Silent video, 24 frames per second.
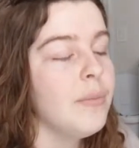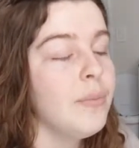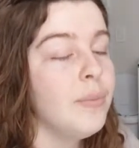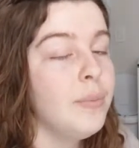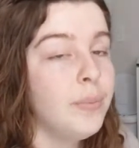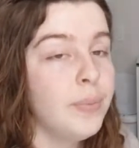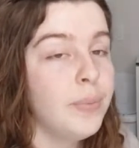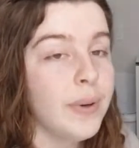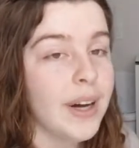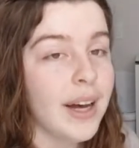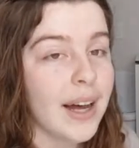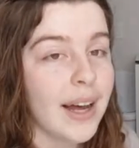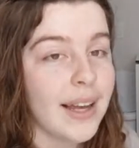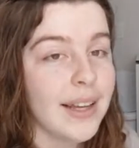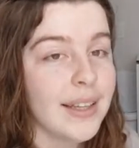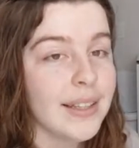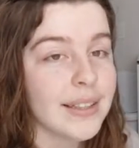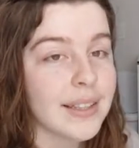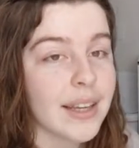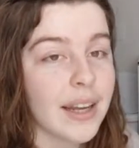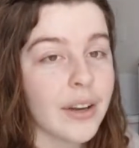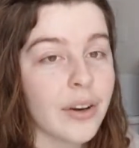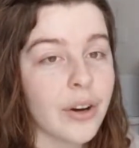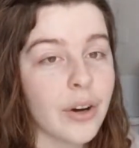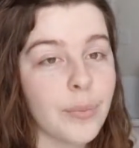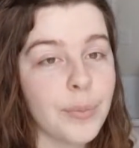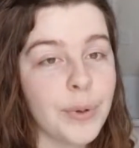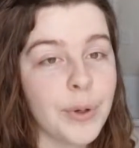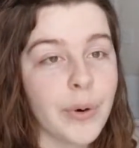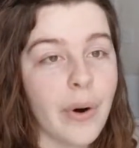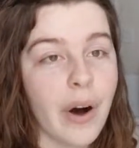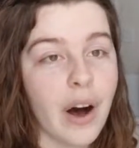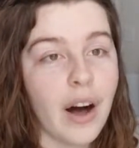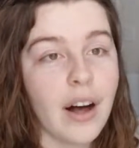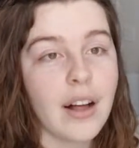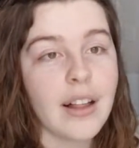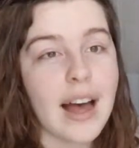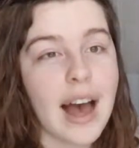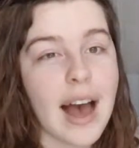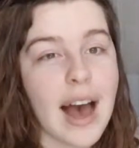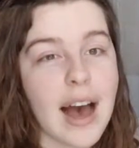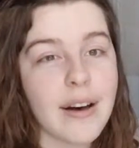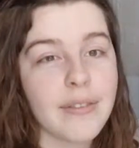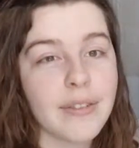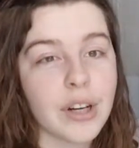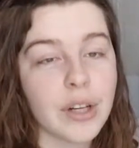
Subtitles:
But I hope you all have